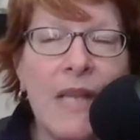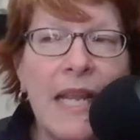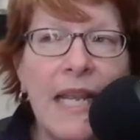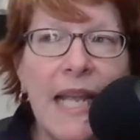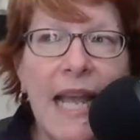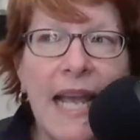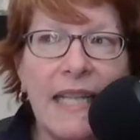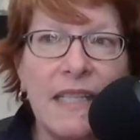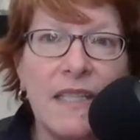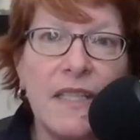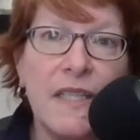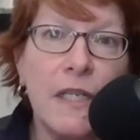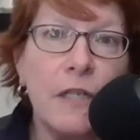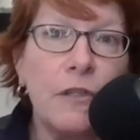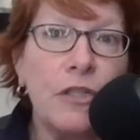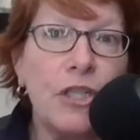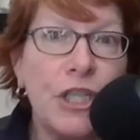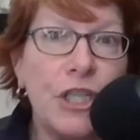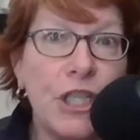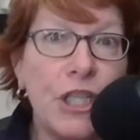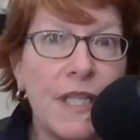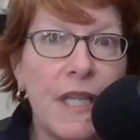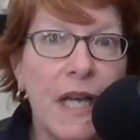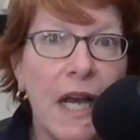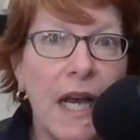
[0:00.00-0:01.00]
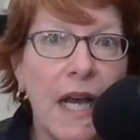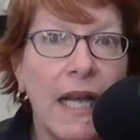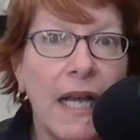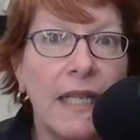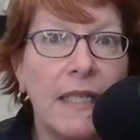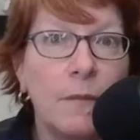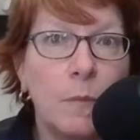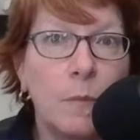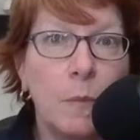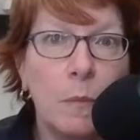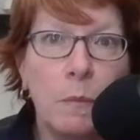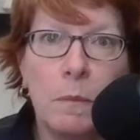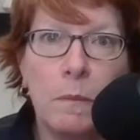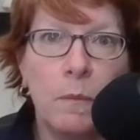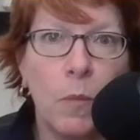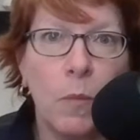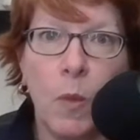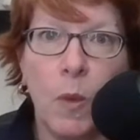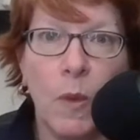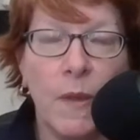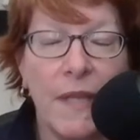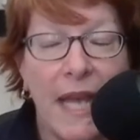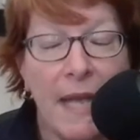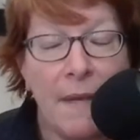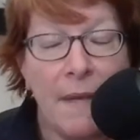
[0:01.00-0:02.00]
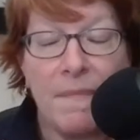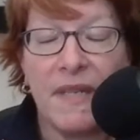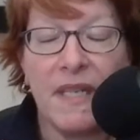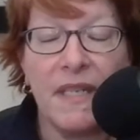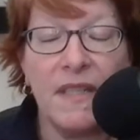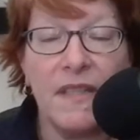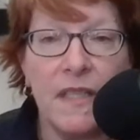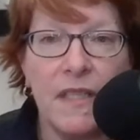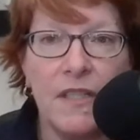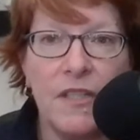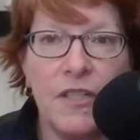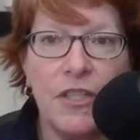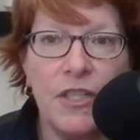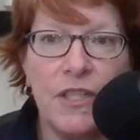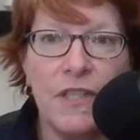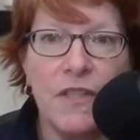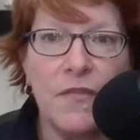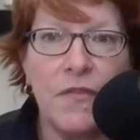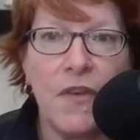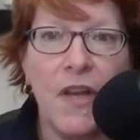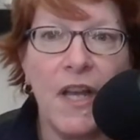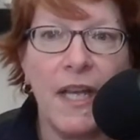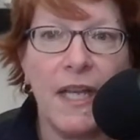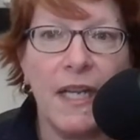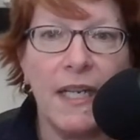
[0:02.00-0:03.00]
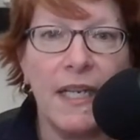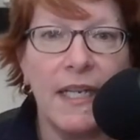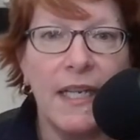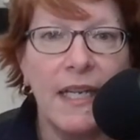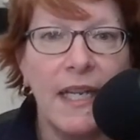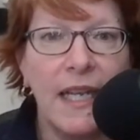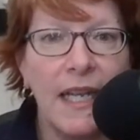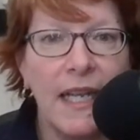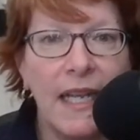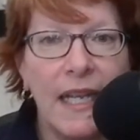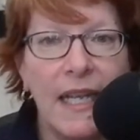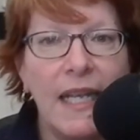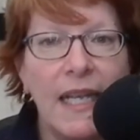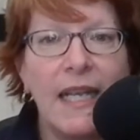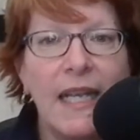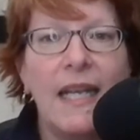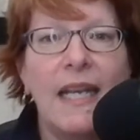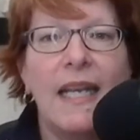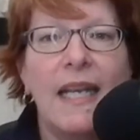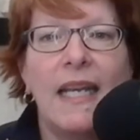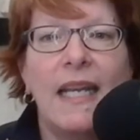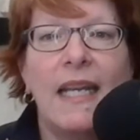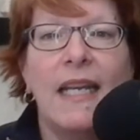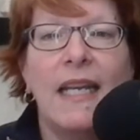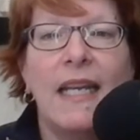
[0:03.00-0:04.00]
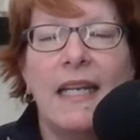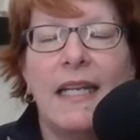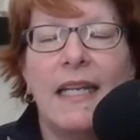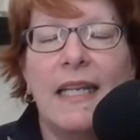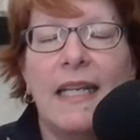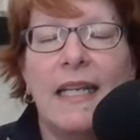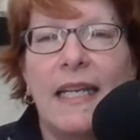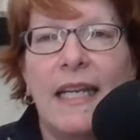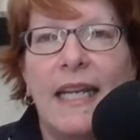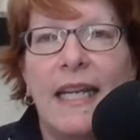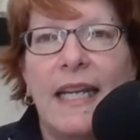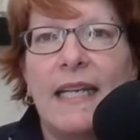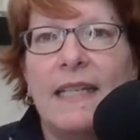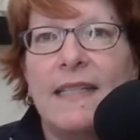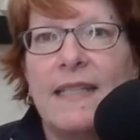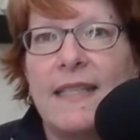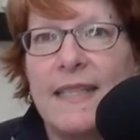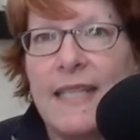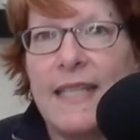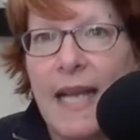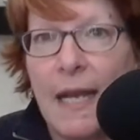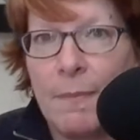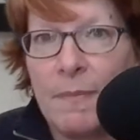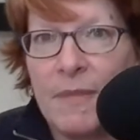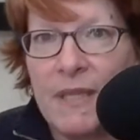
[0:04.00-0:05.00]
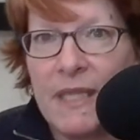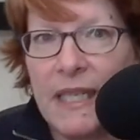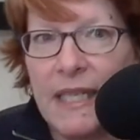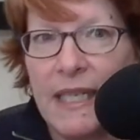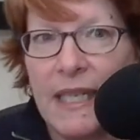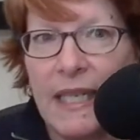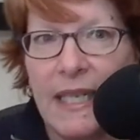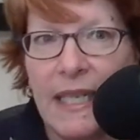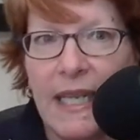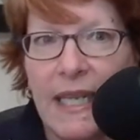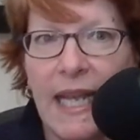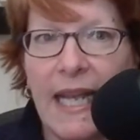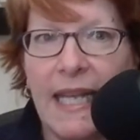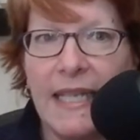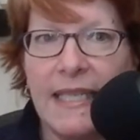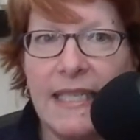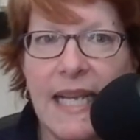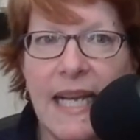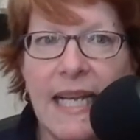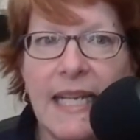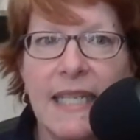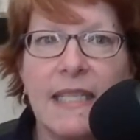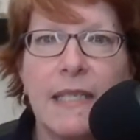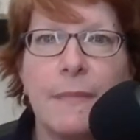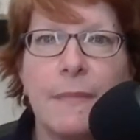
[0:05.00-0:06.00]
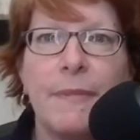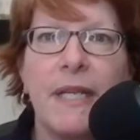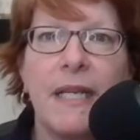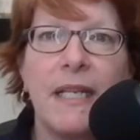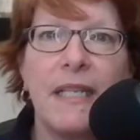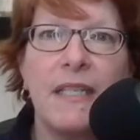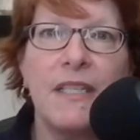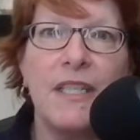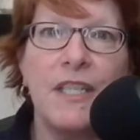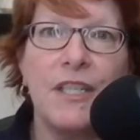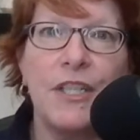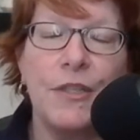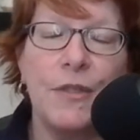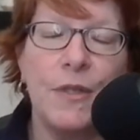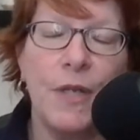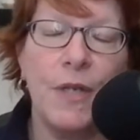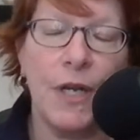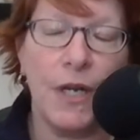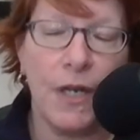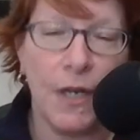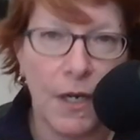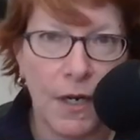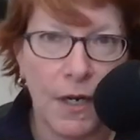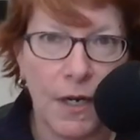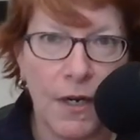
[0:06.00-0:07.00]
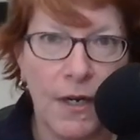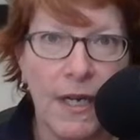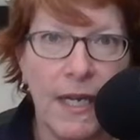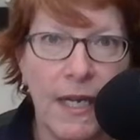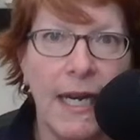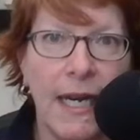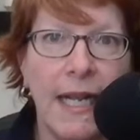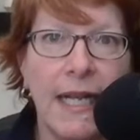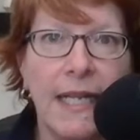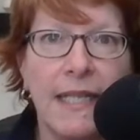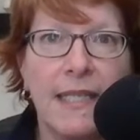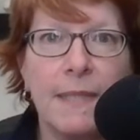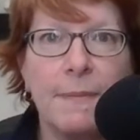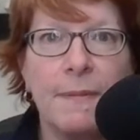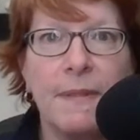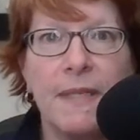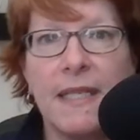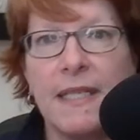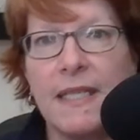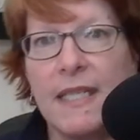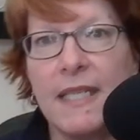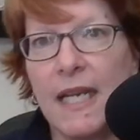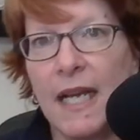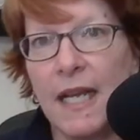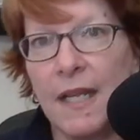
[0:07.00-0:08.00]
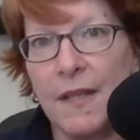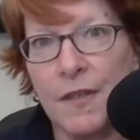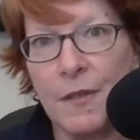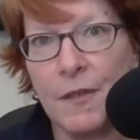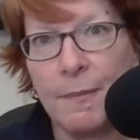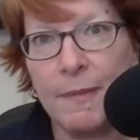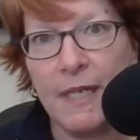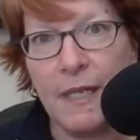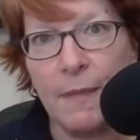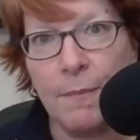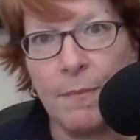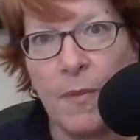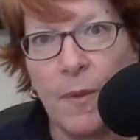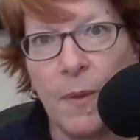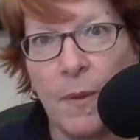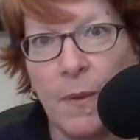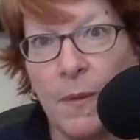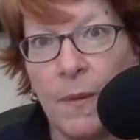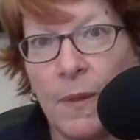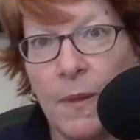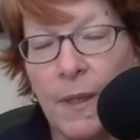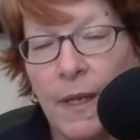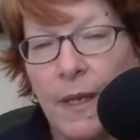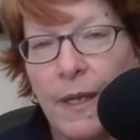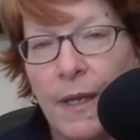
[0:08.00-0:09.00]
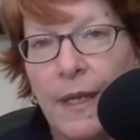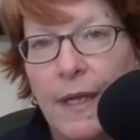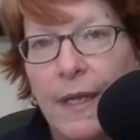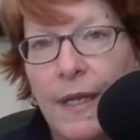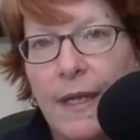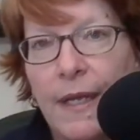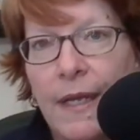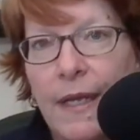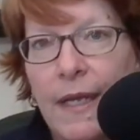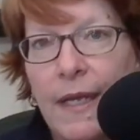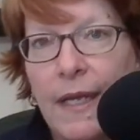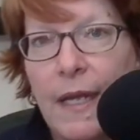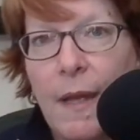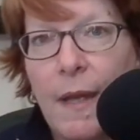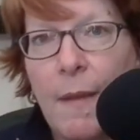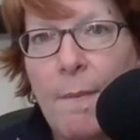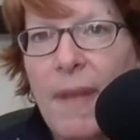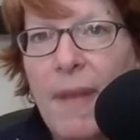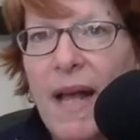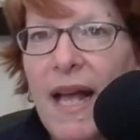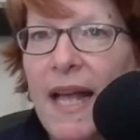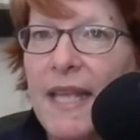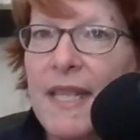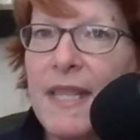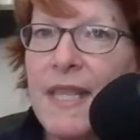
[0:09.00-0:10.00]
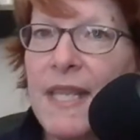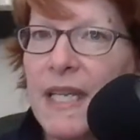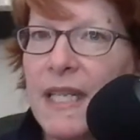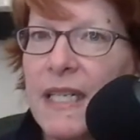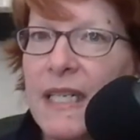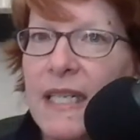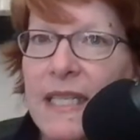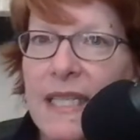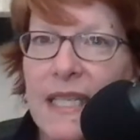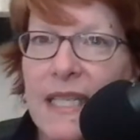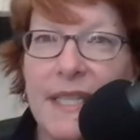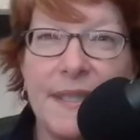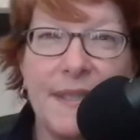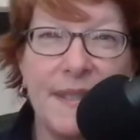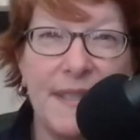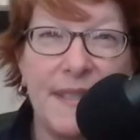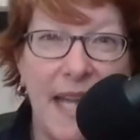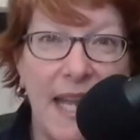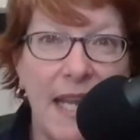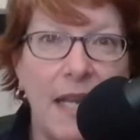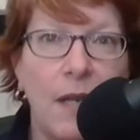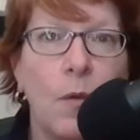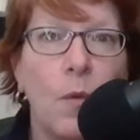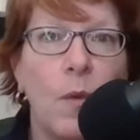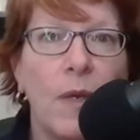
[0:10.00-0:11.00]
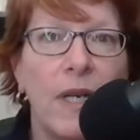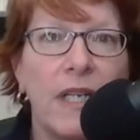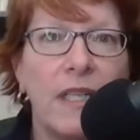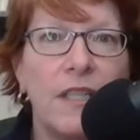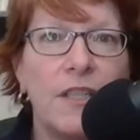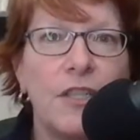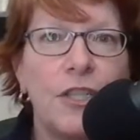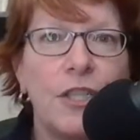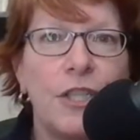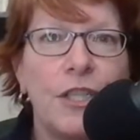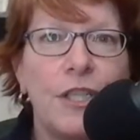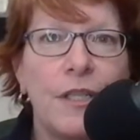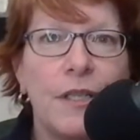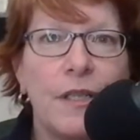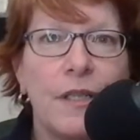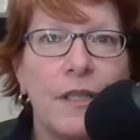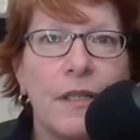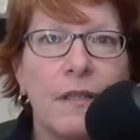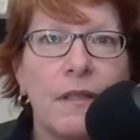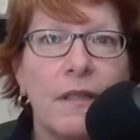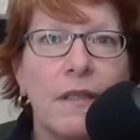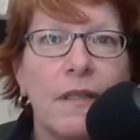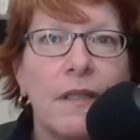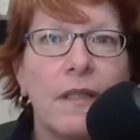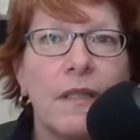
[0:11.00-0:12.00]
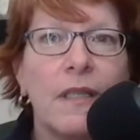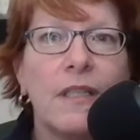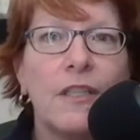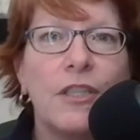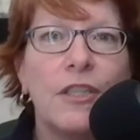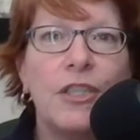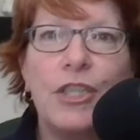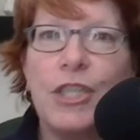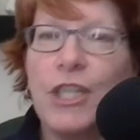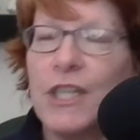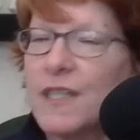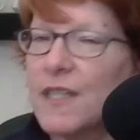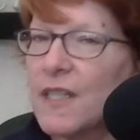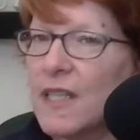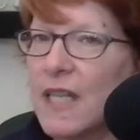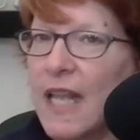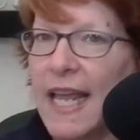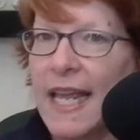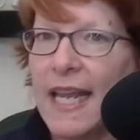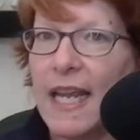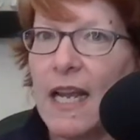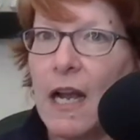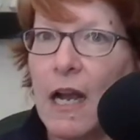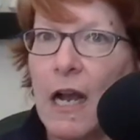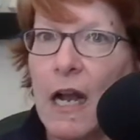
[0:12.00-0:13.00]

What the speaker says: And so she thought, well, that means it's just fine. Except, as I explained to her and I explained to other people, Python is a language just like